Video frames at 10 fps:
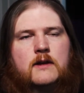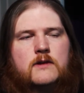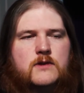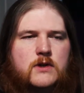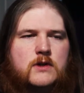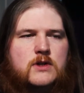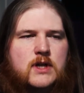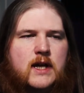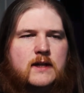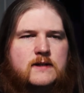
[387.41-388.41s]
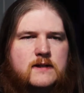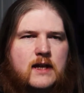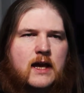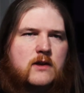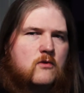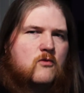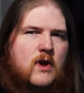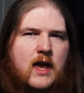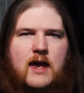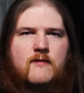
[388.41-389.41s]
There's a good chance that you
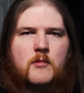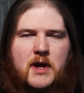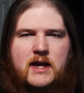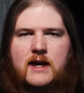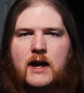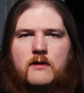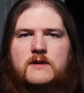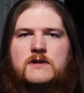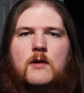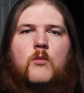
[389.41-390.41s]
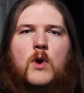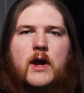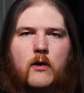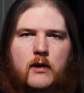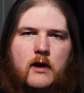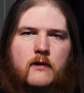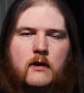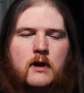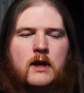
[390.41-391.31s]
have a bank account in some way or another.